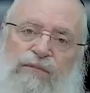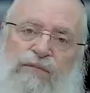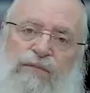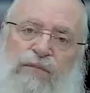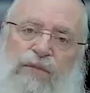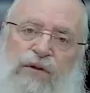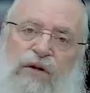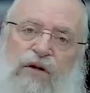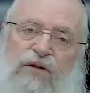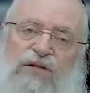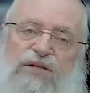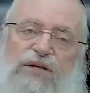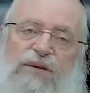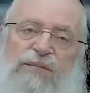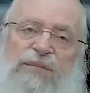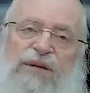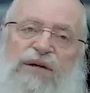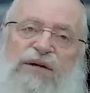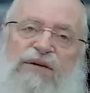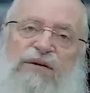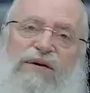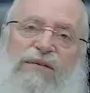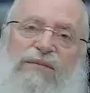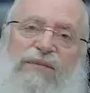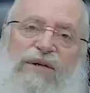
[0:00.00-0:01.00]
Does he
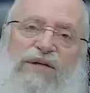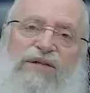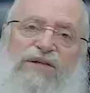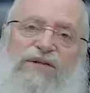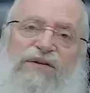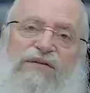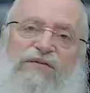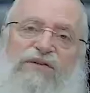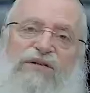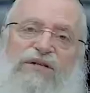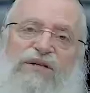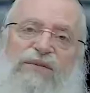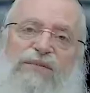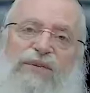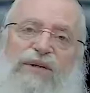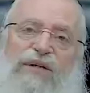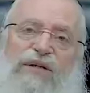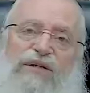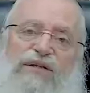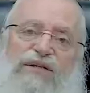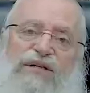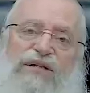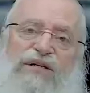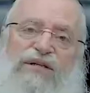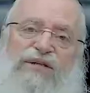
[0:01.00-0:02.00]
mean the mitzvah of Sipi
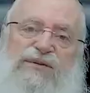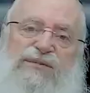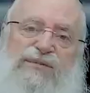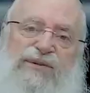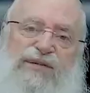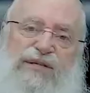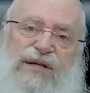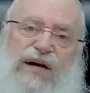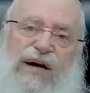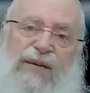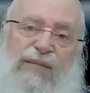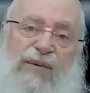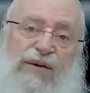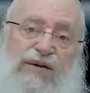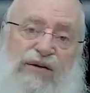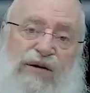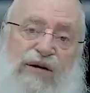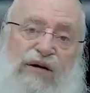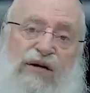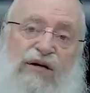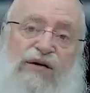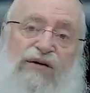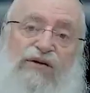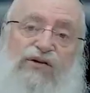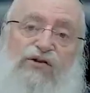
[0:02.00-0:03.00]
Yetzias Mitzrayim? And the
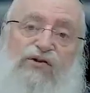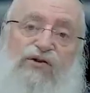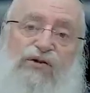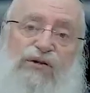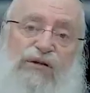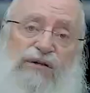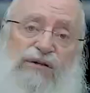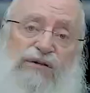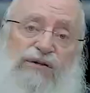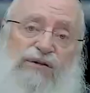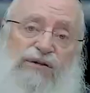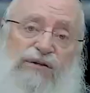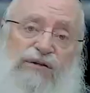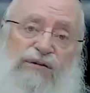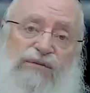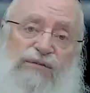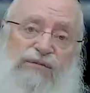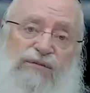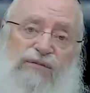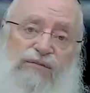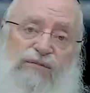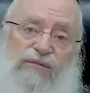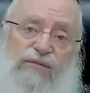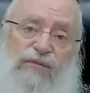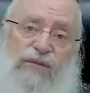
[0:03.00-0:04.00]
Chiddush is,
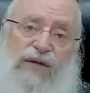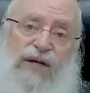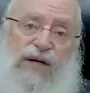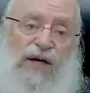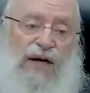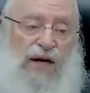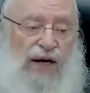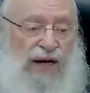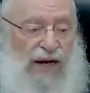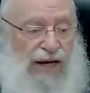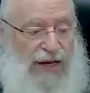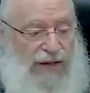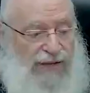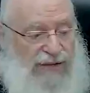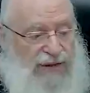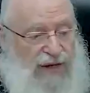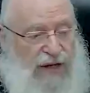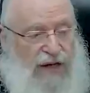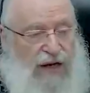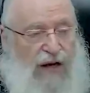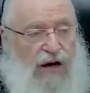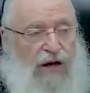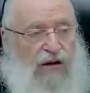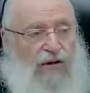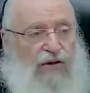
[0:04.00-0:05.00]
in the
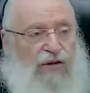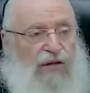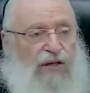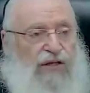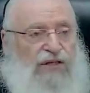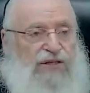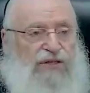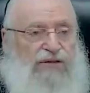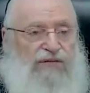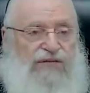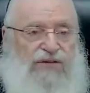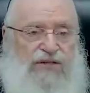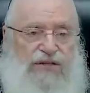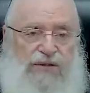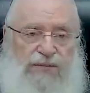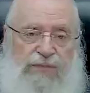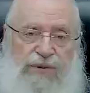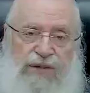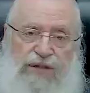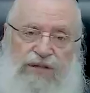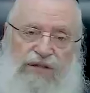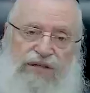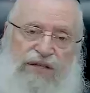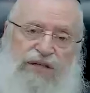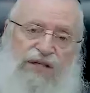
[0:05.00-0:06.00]
context of
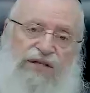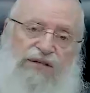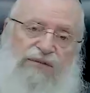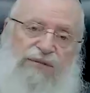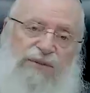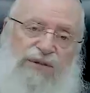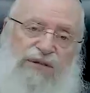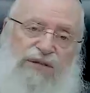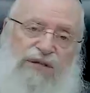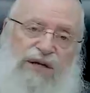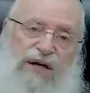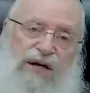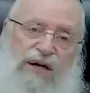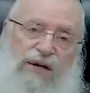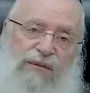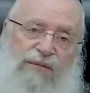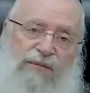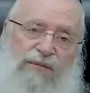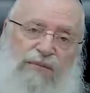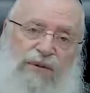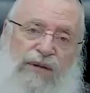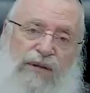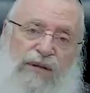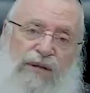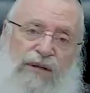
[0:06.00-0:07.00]
Sipi Yetzias Mitzrayim,
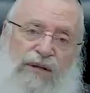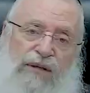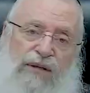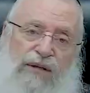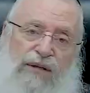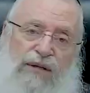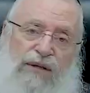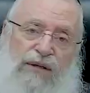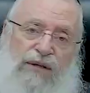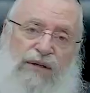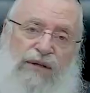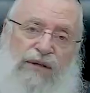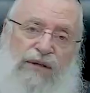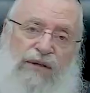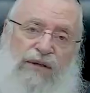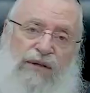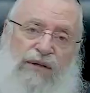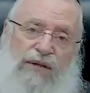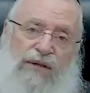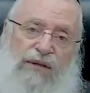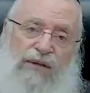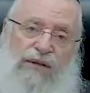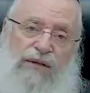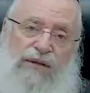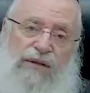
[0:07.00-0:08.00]

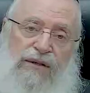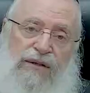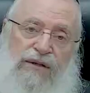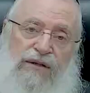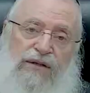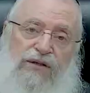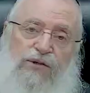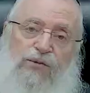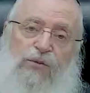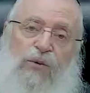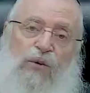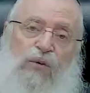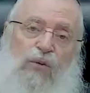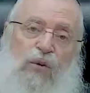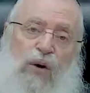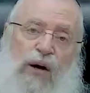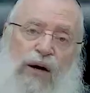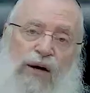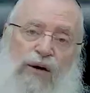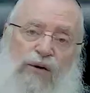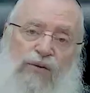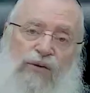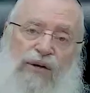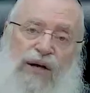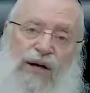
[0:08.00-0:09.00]
it is
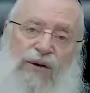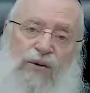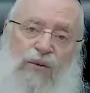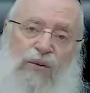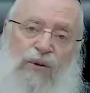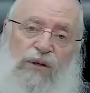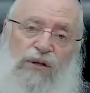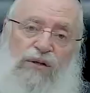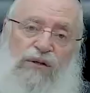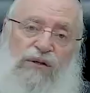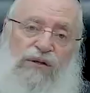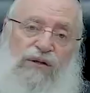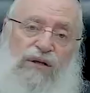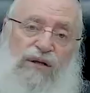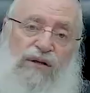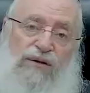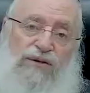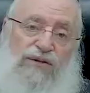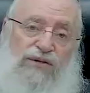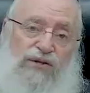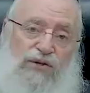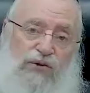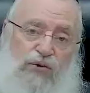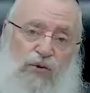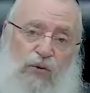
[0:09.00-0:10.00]
required not only to tell
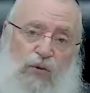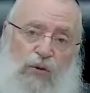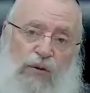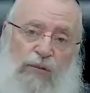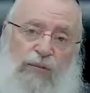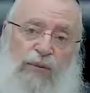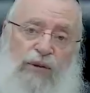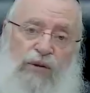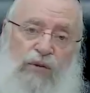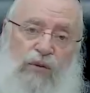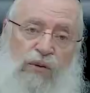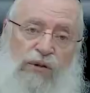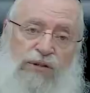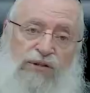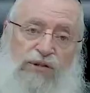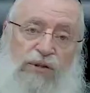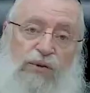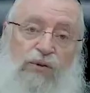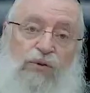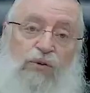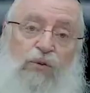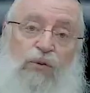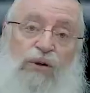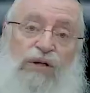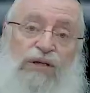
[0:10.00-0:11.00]
the story, but also
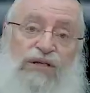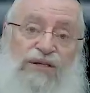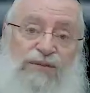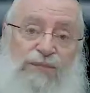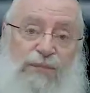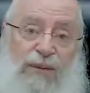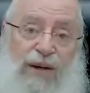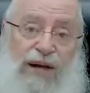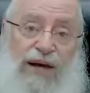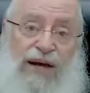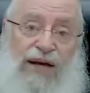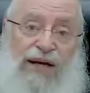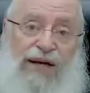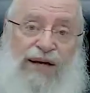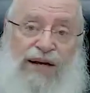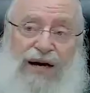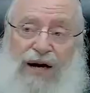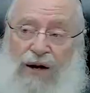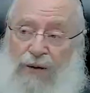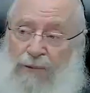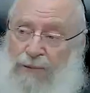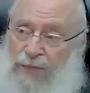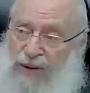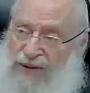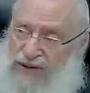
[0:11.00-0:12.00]
to explain
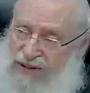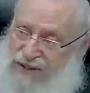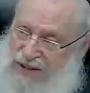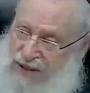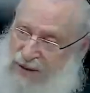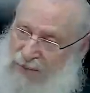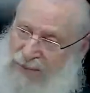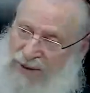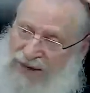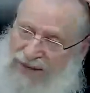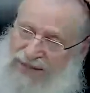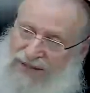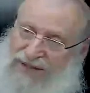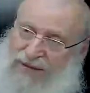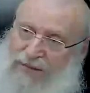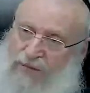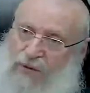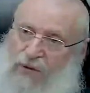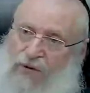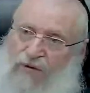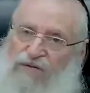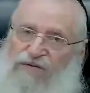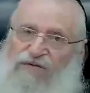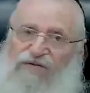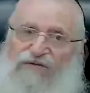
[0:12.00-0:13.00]
how Pesach Matza
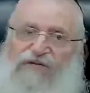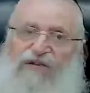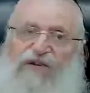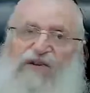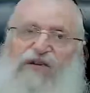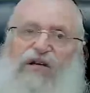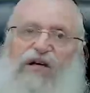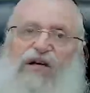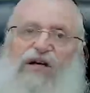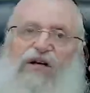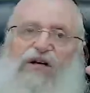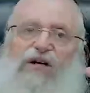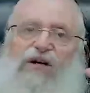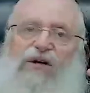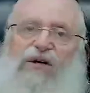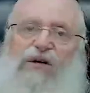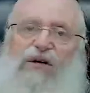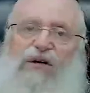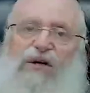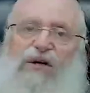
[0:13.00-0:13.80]
Maror fit in